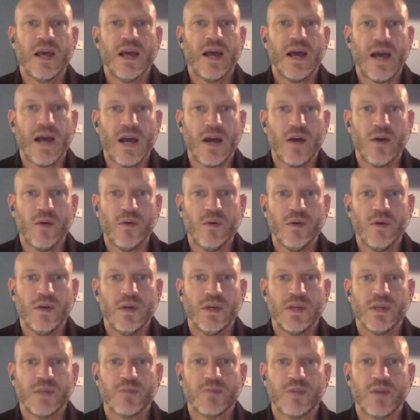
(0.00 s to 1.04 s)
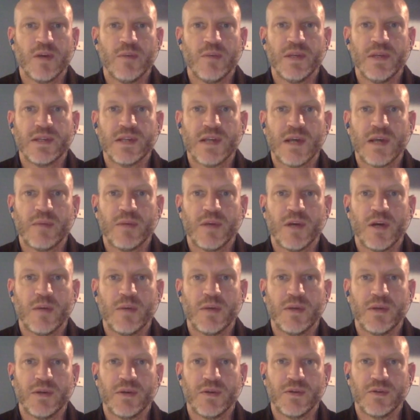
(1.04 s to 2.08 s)
How is Prime Minister Abiy Ahmed
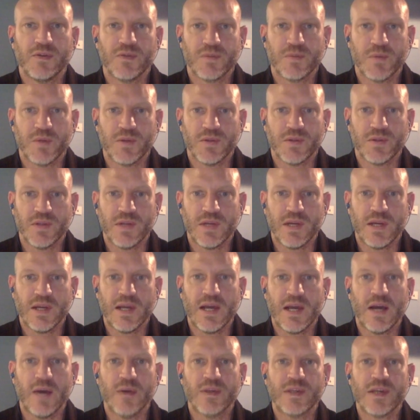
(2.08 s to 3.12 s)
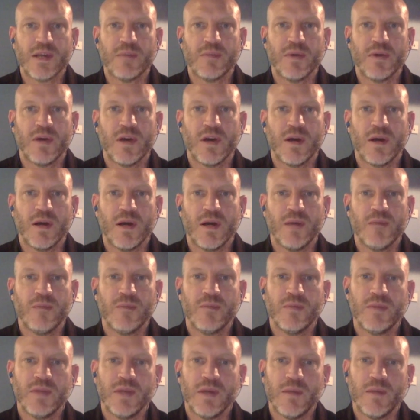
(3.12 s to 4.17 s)
going to respond to that? How is Ab- um,
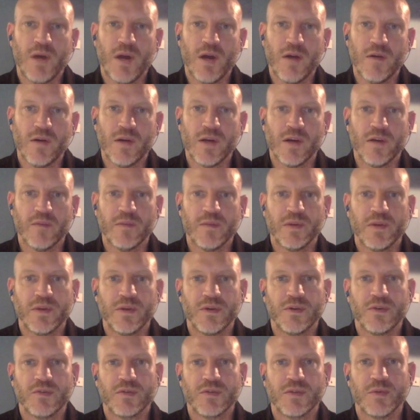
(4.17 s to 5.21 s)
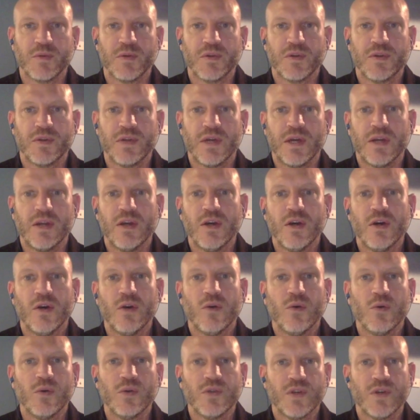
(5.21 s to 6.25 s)
the Amhara government going to respond to that?
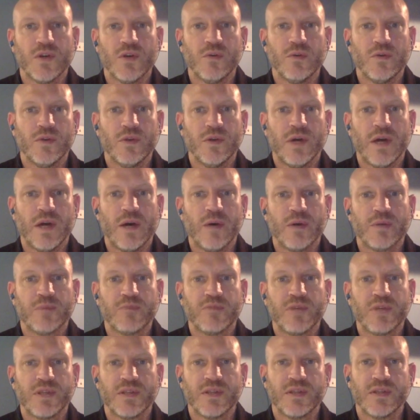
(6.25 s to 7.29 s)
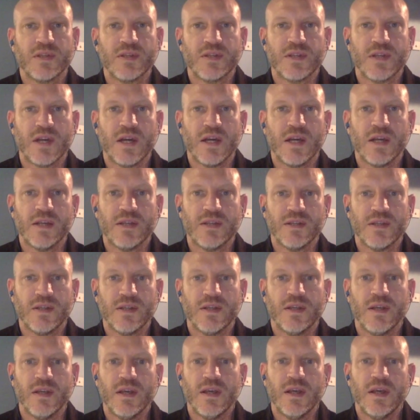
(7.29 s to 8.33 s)
Also, you know, how is President Isaias in,
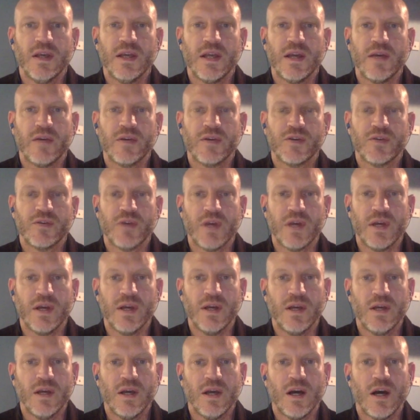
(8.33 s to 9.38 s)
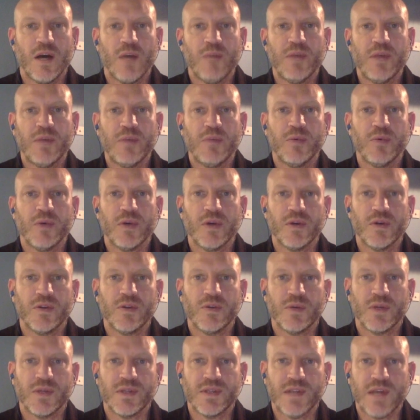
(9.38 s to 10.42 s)
in Eritrea? Are people going to
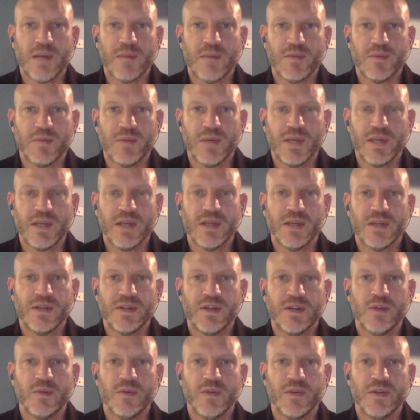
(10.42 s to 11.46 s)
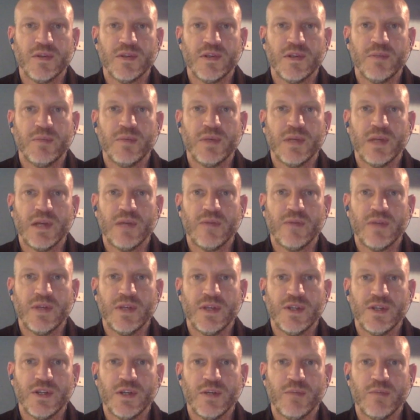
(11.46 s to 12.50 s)
accept making a deal with the TPLF
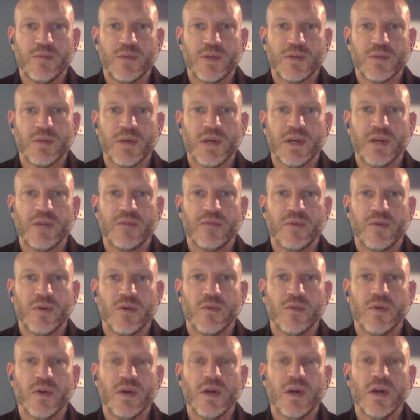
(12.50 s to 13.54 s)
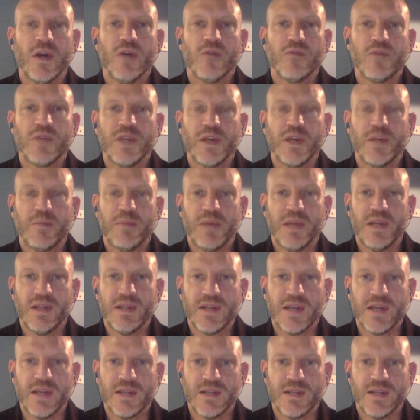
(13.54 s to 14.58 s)
leadership, which might involve
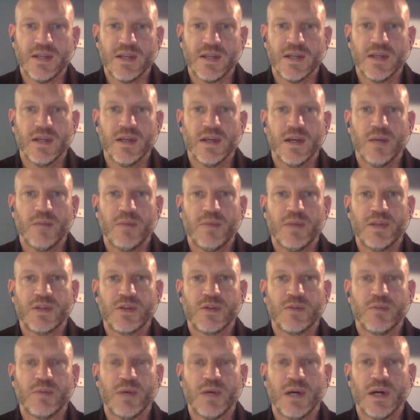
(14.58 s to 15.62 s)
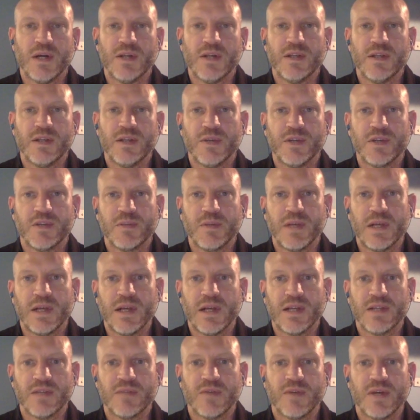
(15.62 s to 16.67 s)
rehabilitating a political party which has been
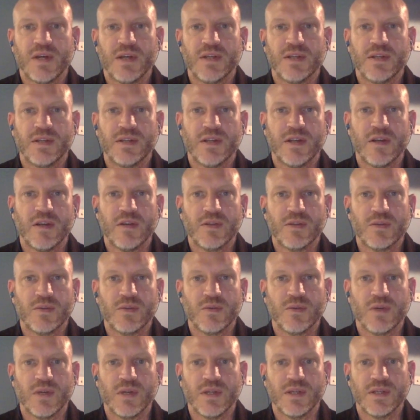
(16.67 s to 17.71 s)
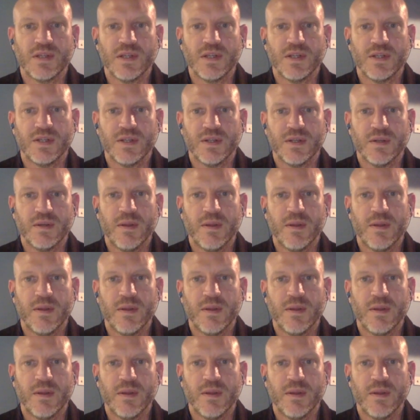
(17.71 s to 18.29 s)
classified as a terrorist organization.